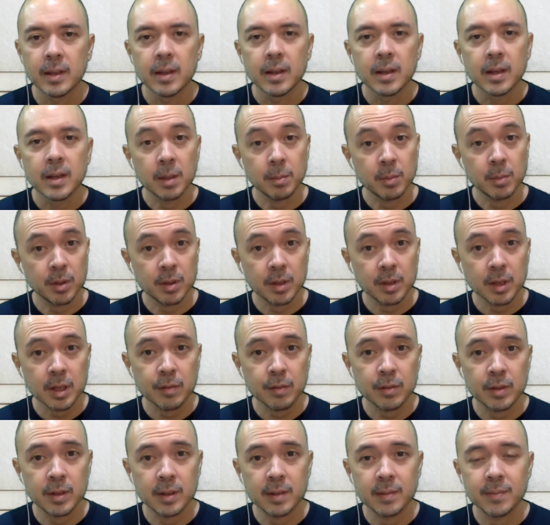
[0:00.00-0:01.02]
Come to think
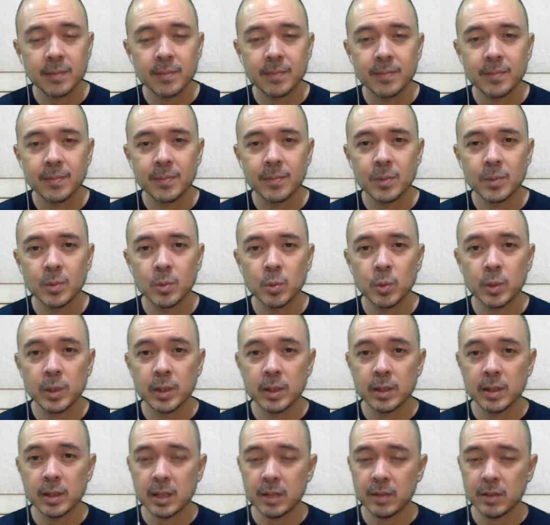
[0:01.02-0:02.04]
of it, we
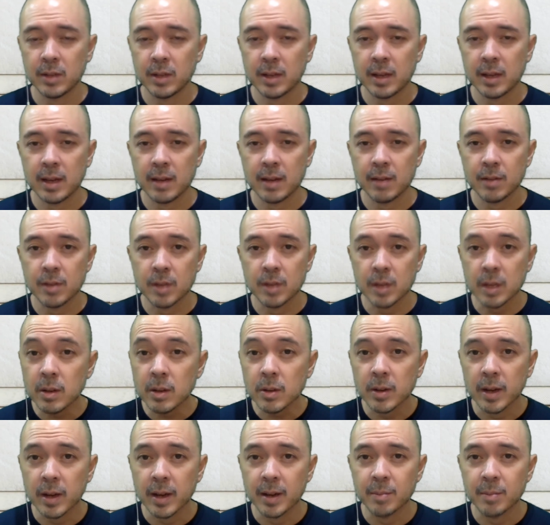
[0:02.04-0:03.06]
didn't even have the
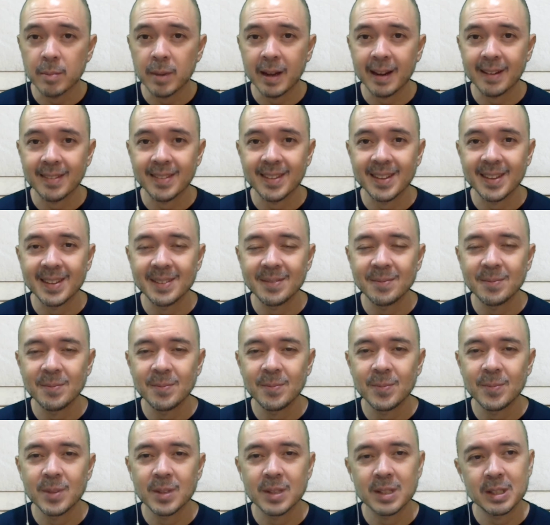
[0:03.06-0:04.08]
internet back then
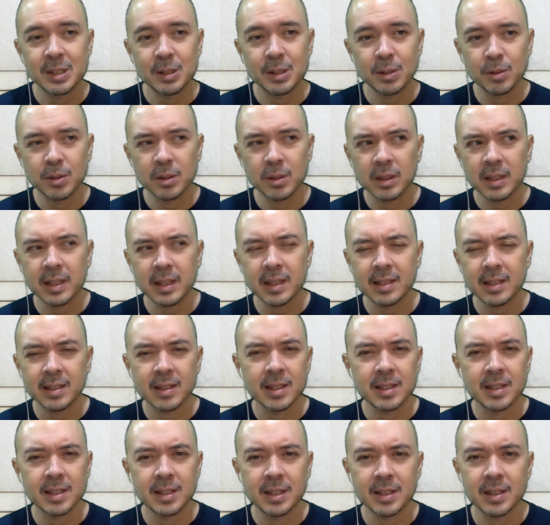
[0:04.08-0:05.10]
until the late
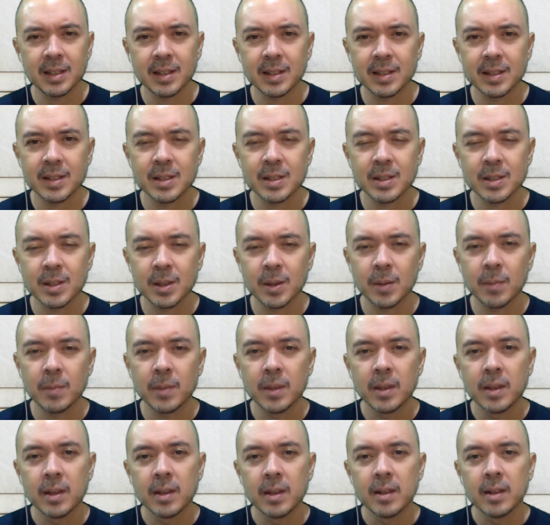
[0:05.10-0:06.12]
1990s, so
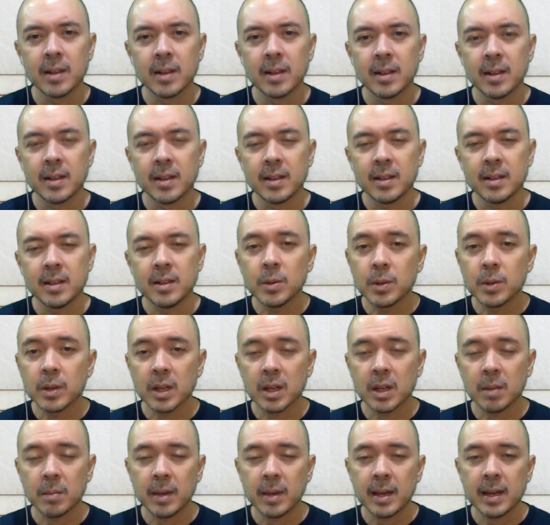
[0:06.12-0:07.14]
you can
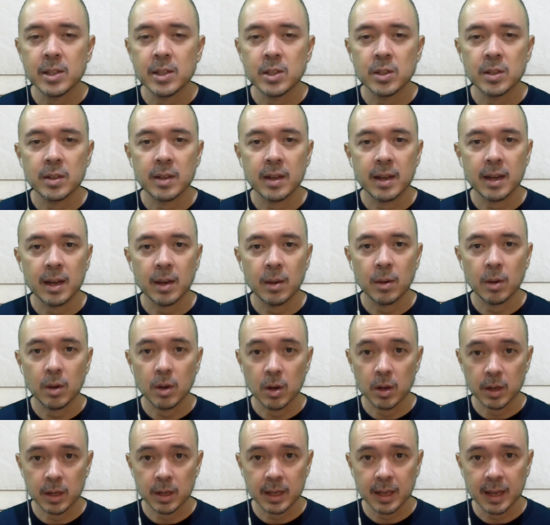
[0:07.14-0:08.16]
imagine how
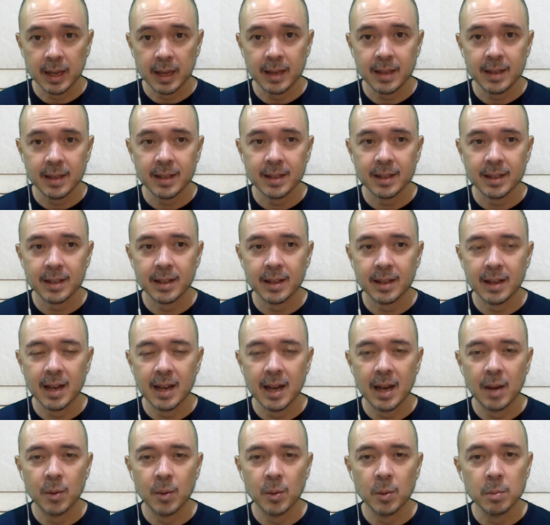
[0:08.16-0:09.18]
archaic
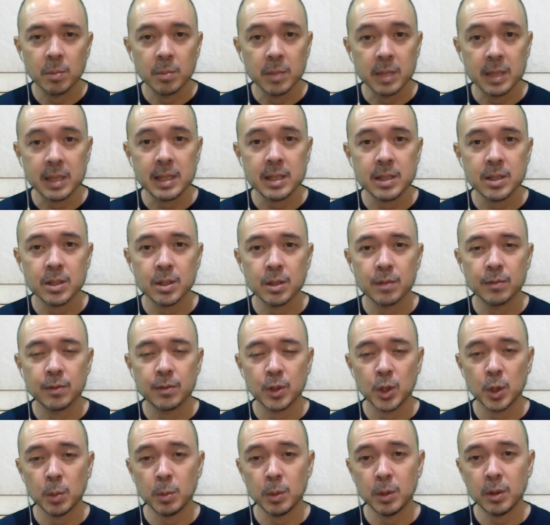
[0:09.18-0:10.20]
our means of
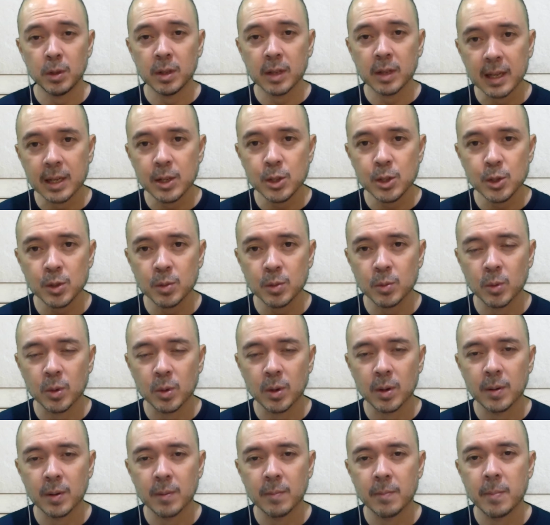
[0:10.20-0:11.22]
communication
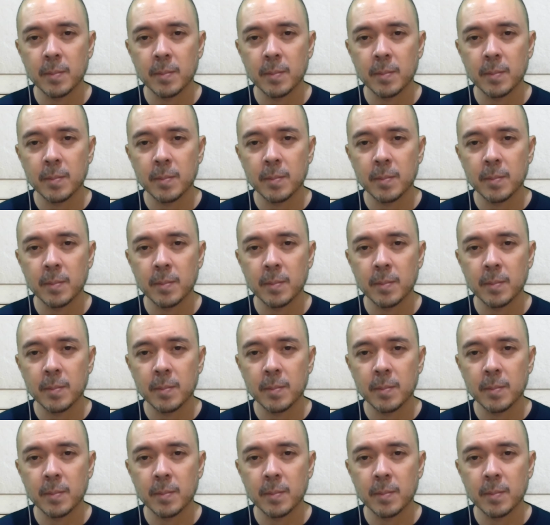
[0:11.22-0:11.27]
were.